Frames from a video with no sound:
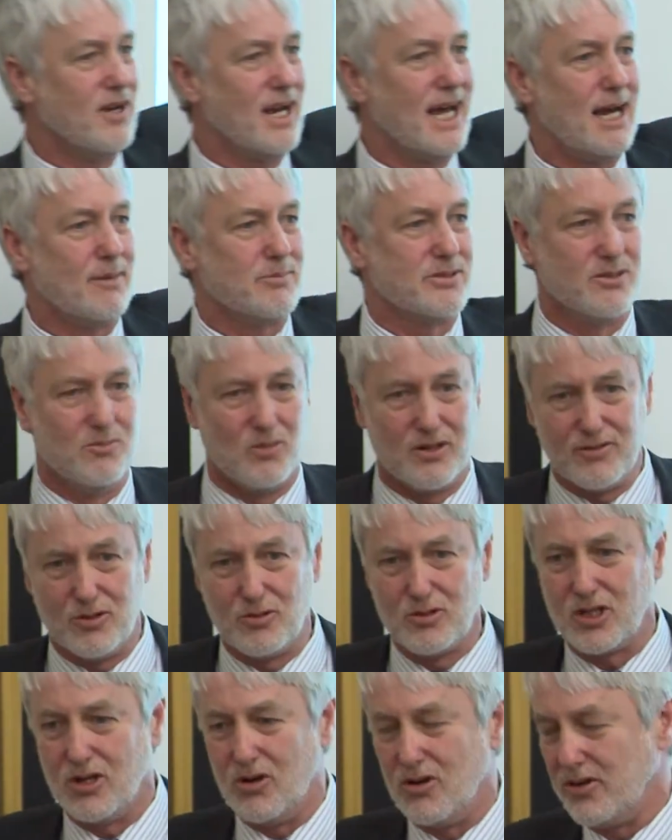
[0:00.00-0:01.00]
apps, and we've
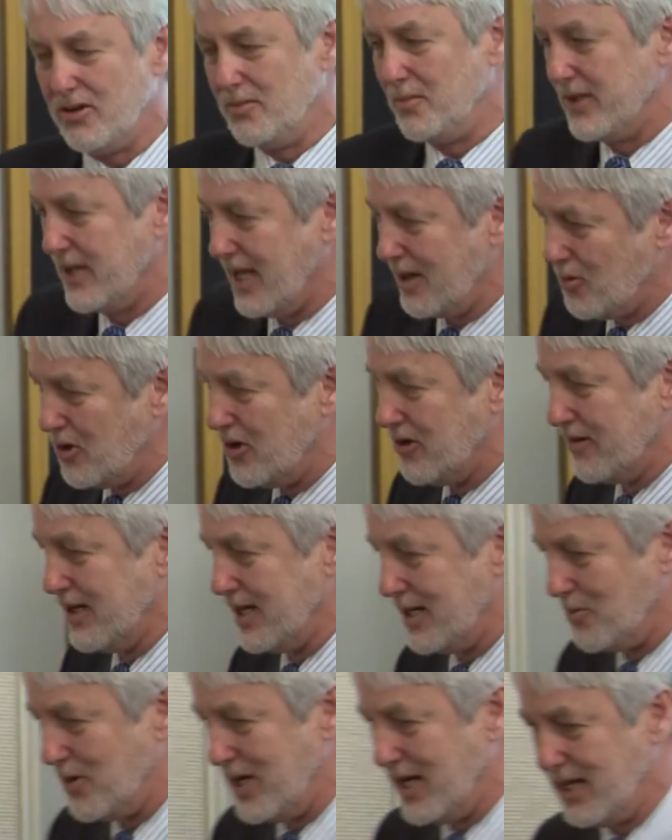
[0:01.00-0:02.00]
all got them and they work
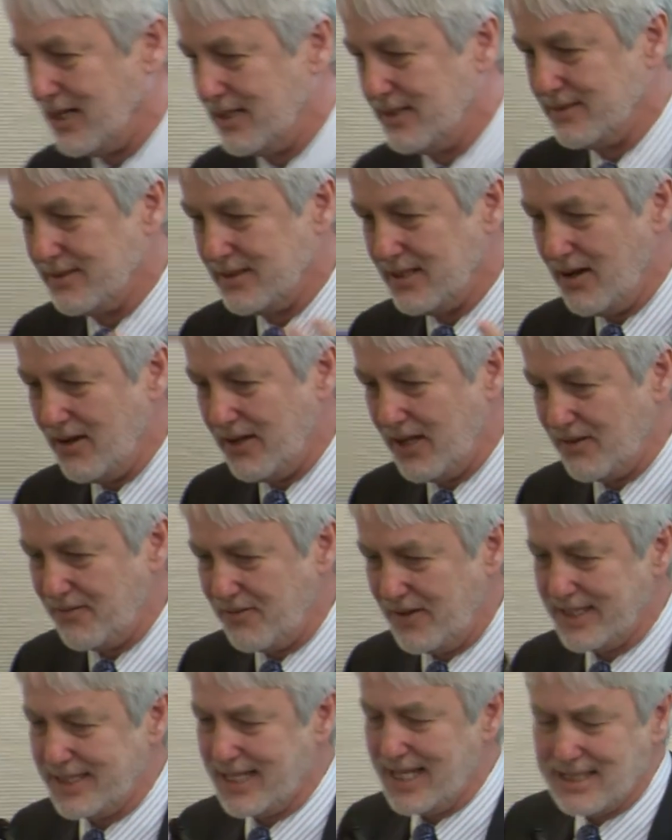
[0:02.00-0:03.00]
really well and aren't they
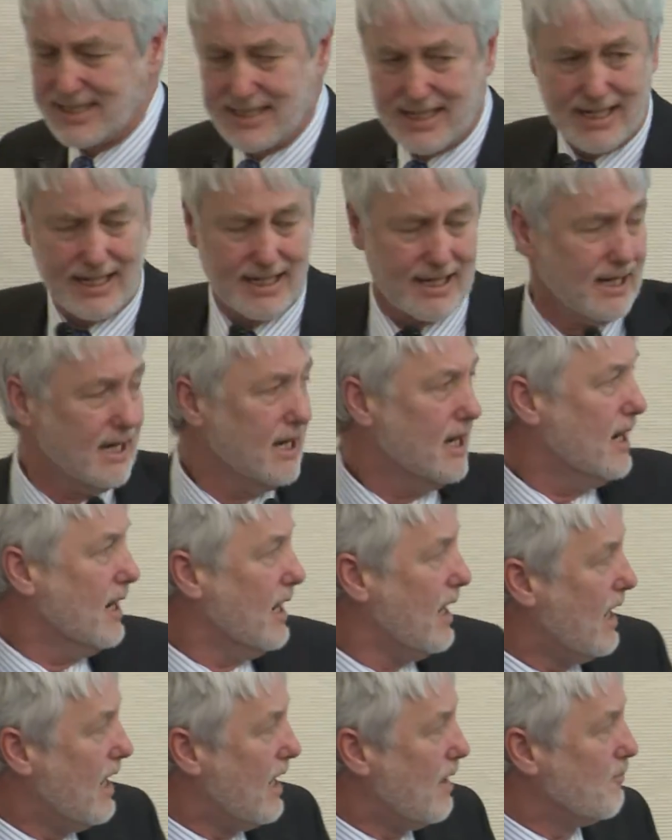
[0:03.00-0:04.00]
fantastic,
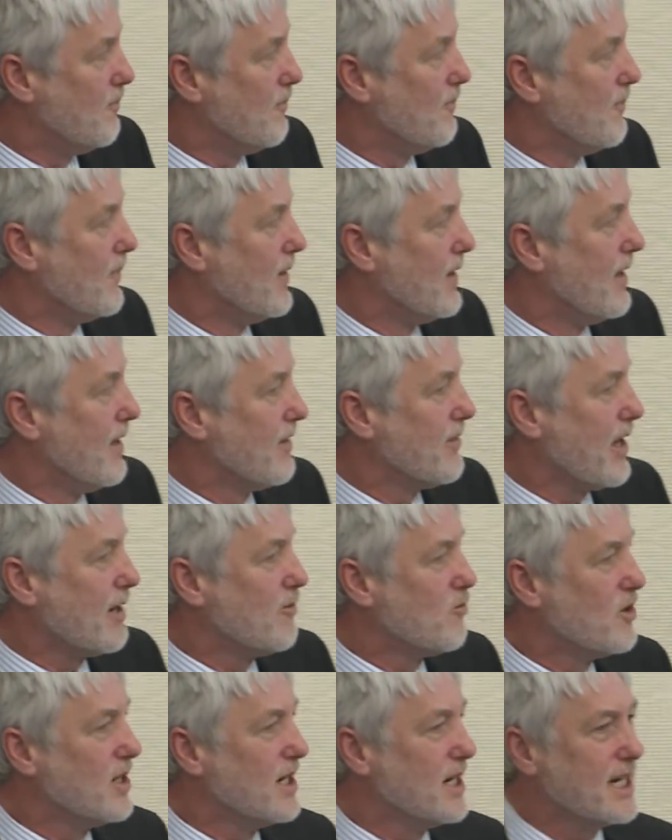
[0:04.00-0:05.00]
they
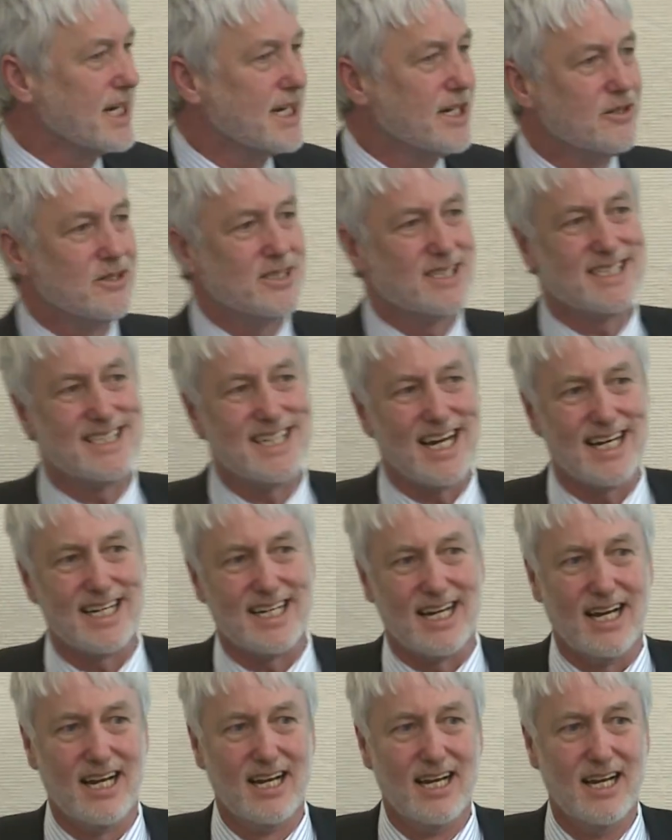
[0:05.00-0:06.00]
really use
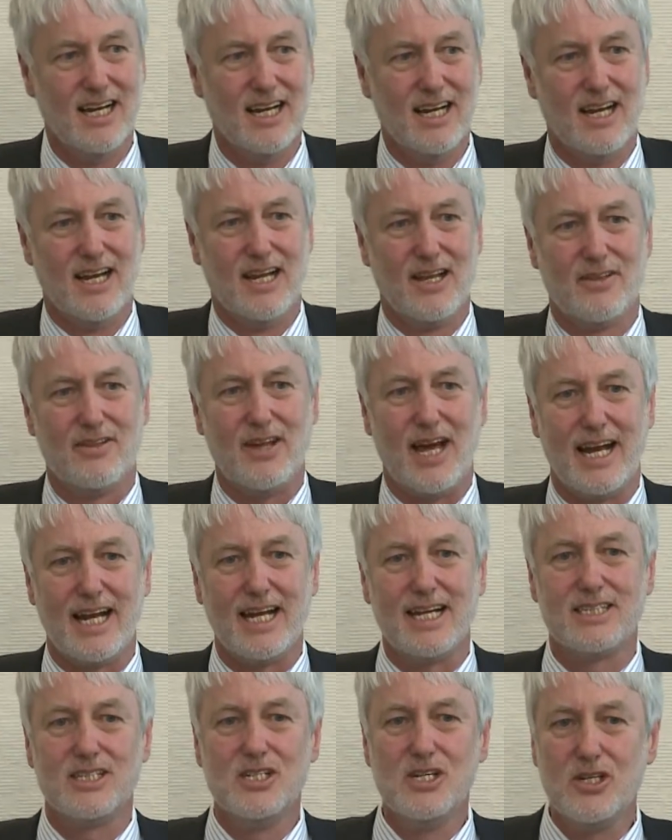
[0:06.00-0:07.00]
data that
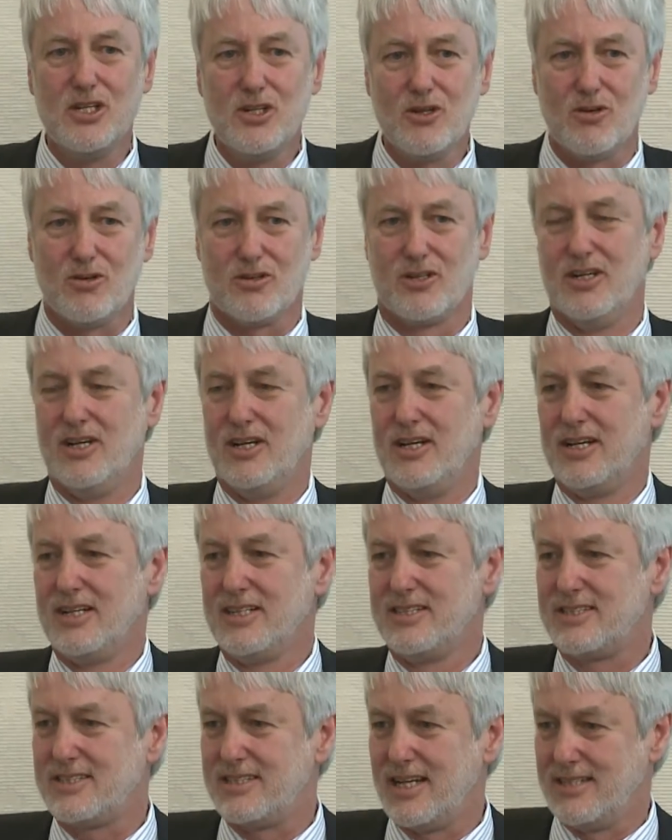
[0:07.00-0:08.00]
is not
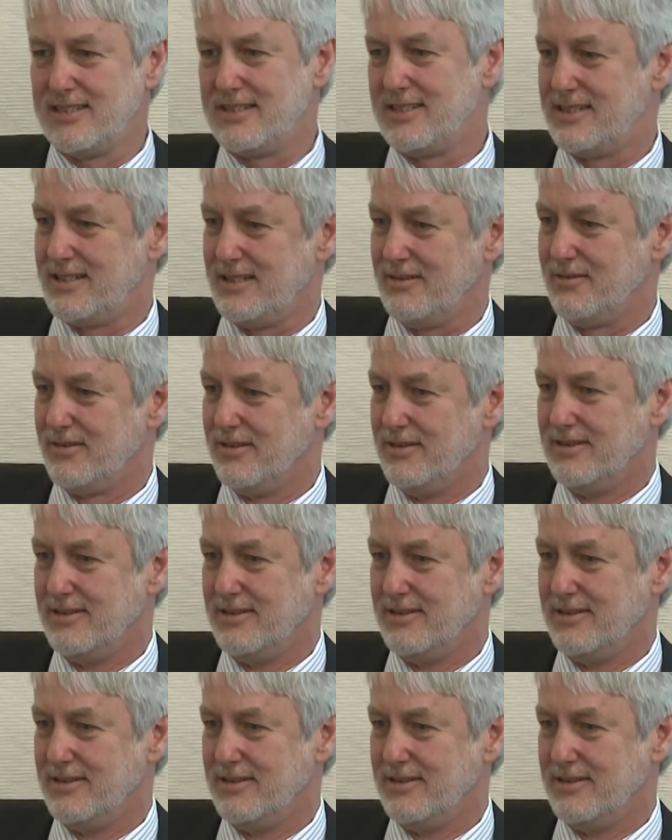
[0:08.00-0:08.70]
sensitive.